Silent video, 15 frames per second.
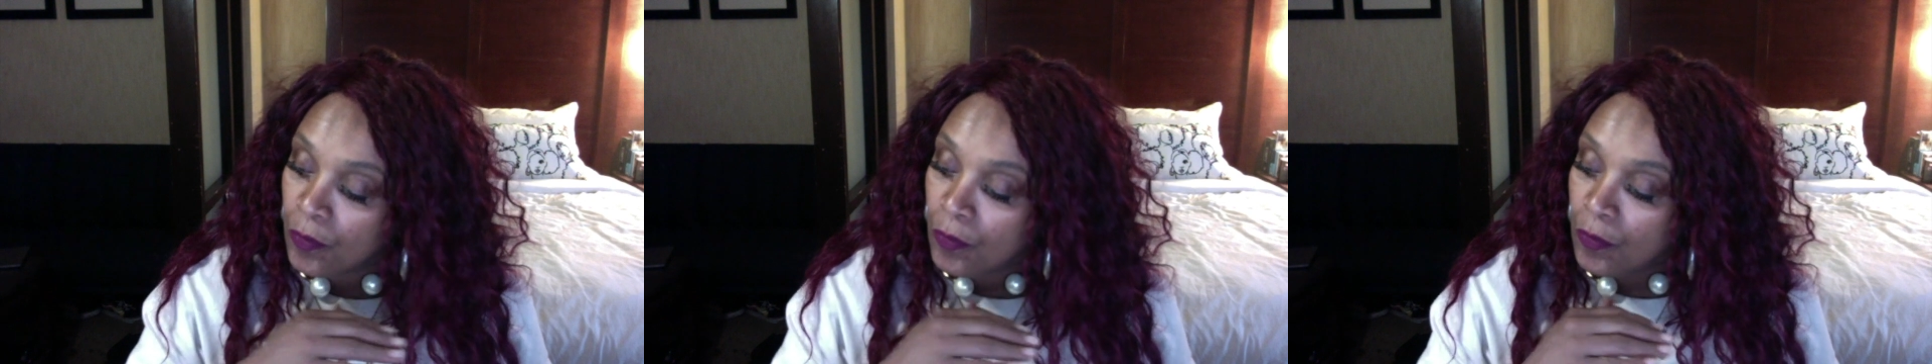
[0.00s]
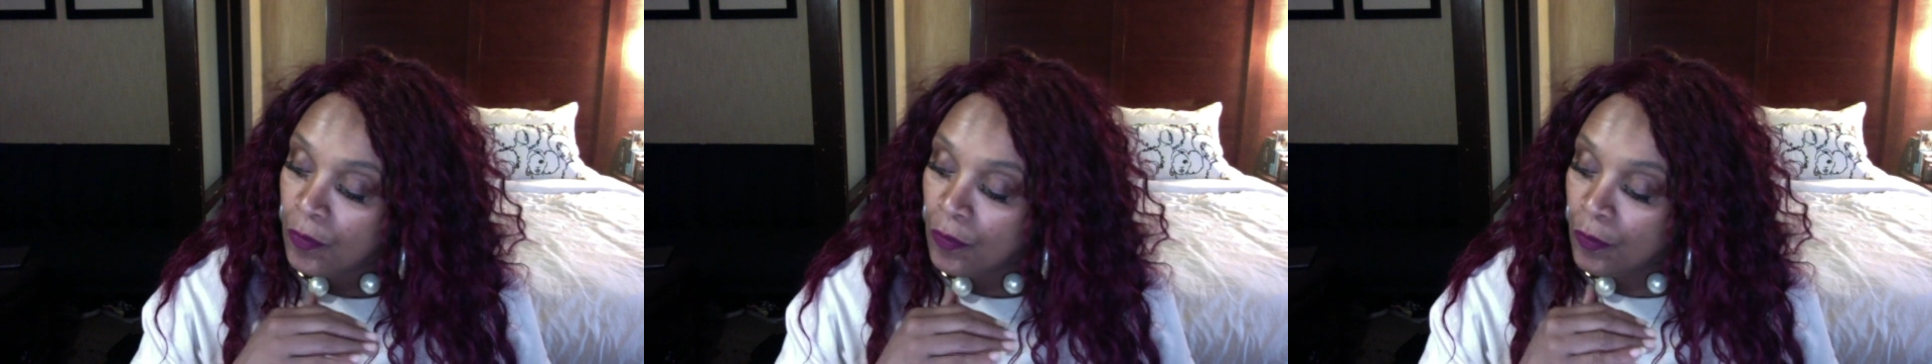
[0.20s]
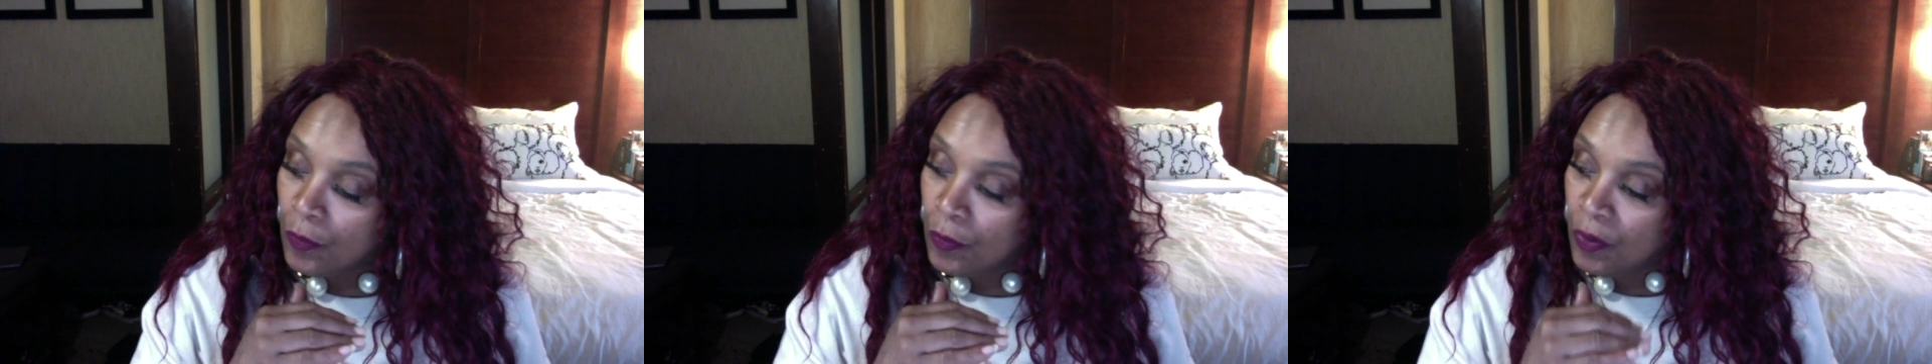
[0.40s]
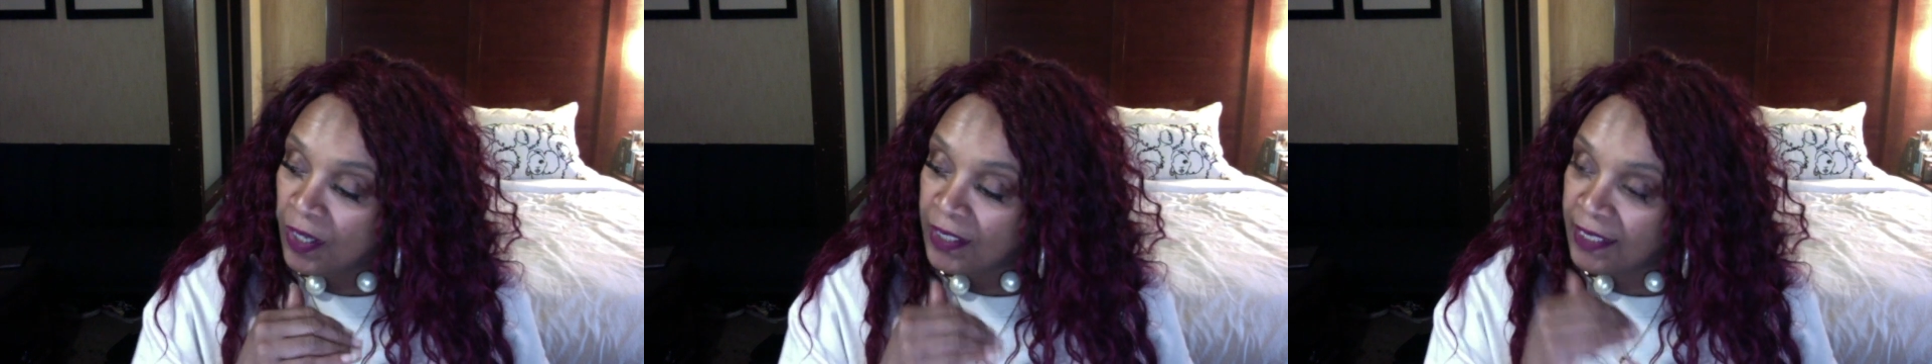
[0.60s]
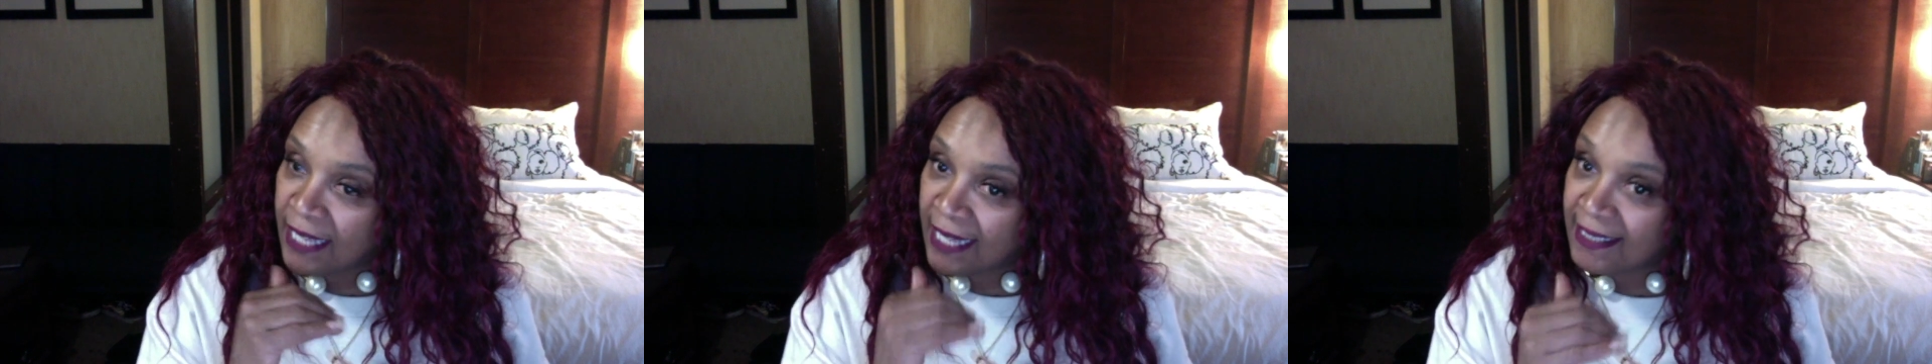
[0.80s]
what
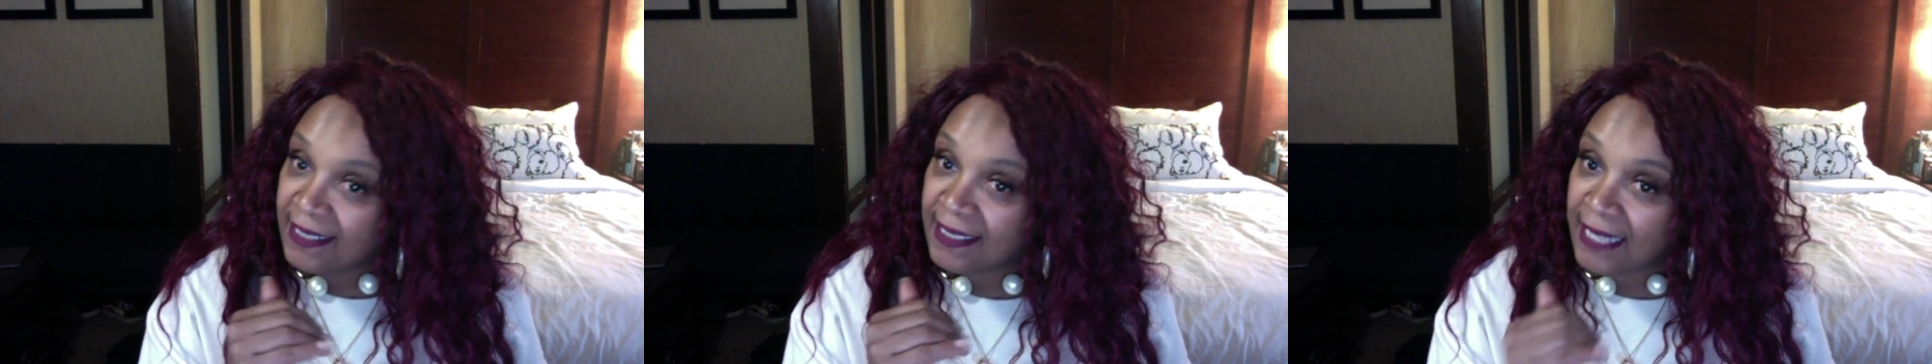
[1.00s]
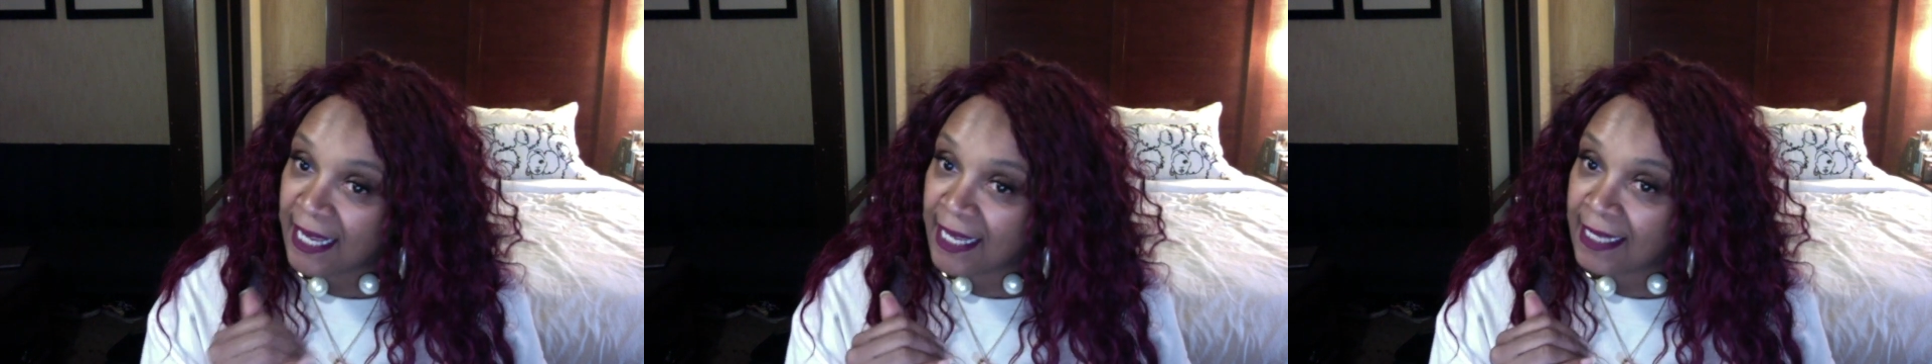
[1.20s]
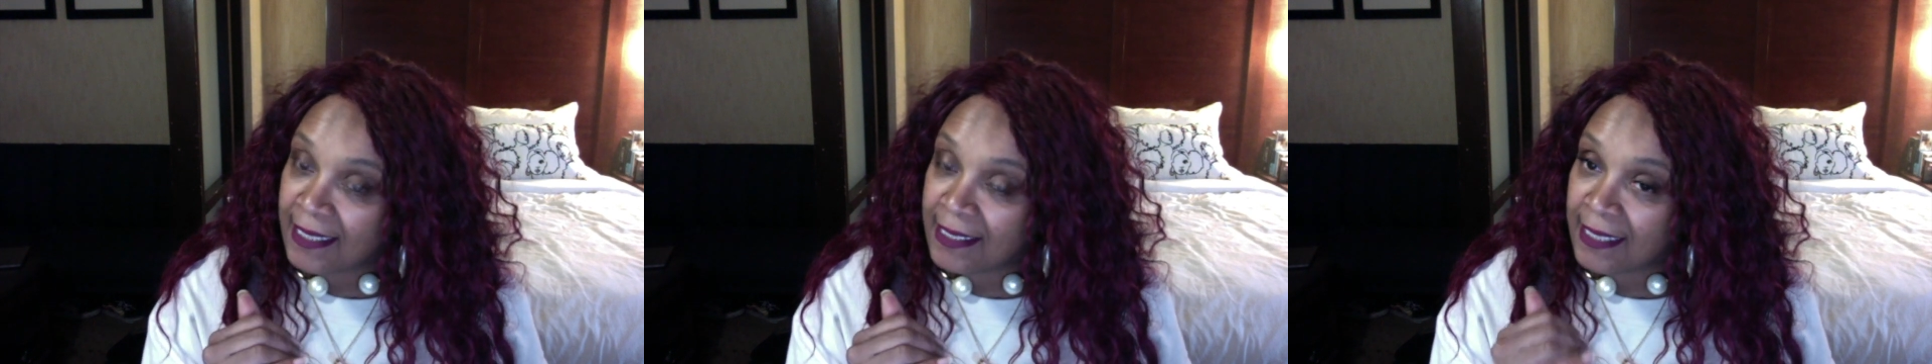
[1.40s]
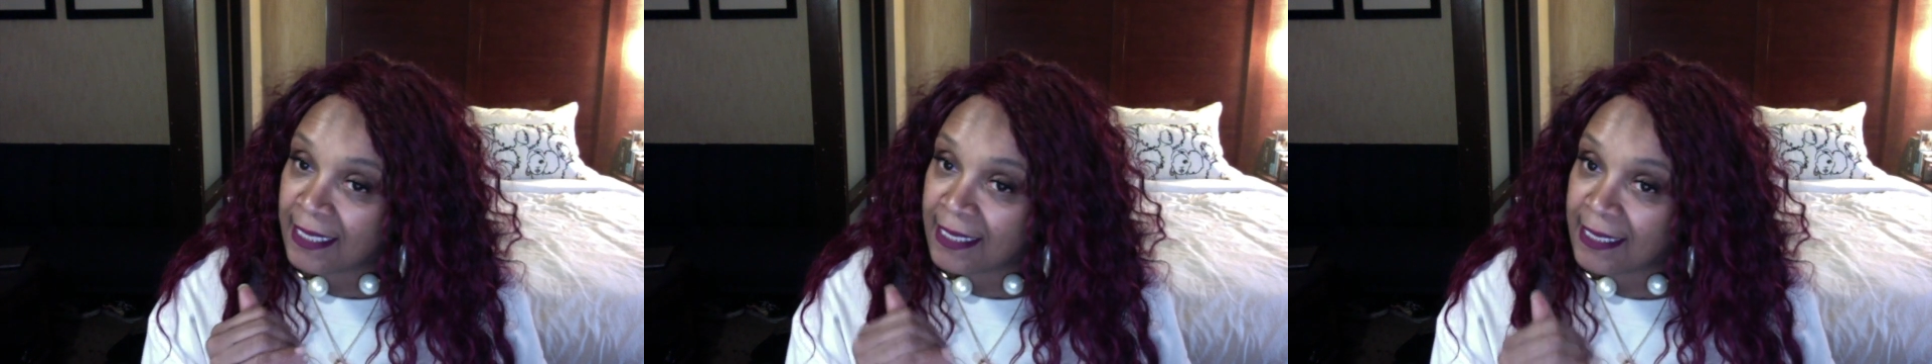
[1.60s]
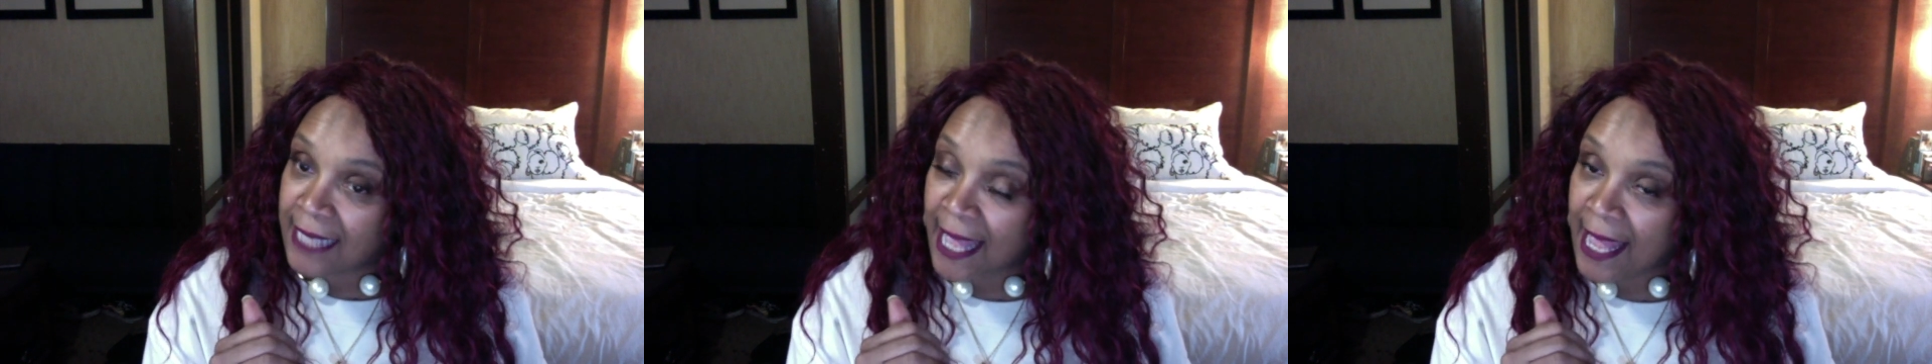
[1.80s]
that says is
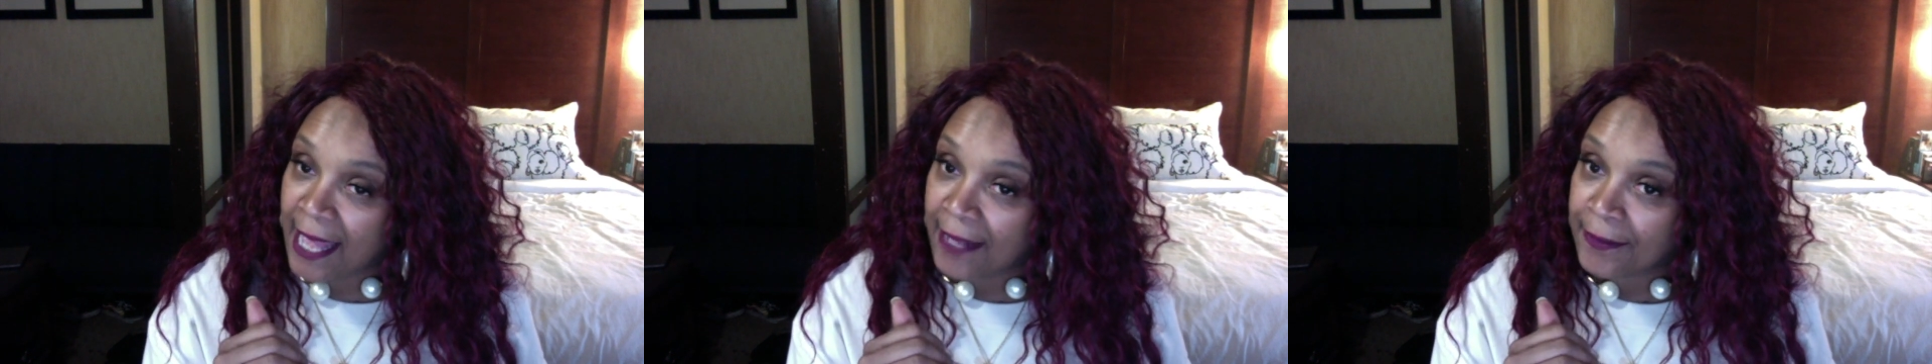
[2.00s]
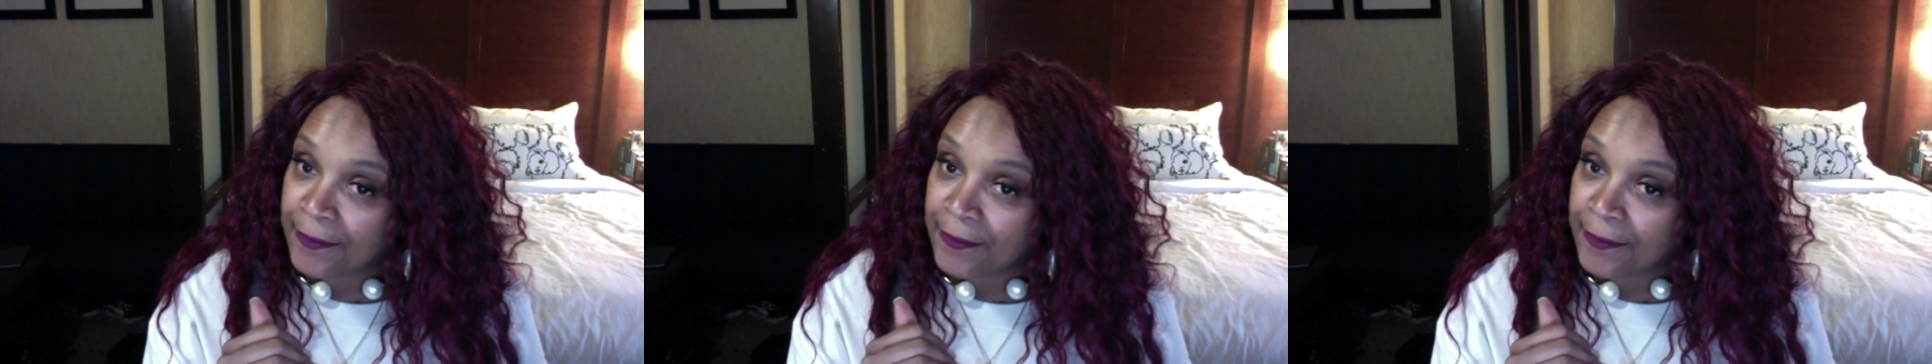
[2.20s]
that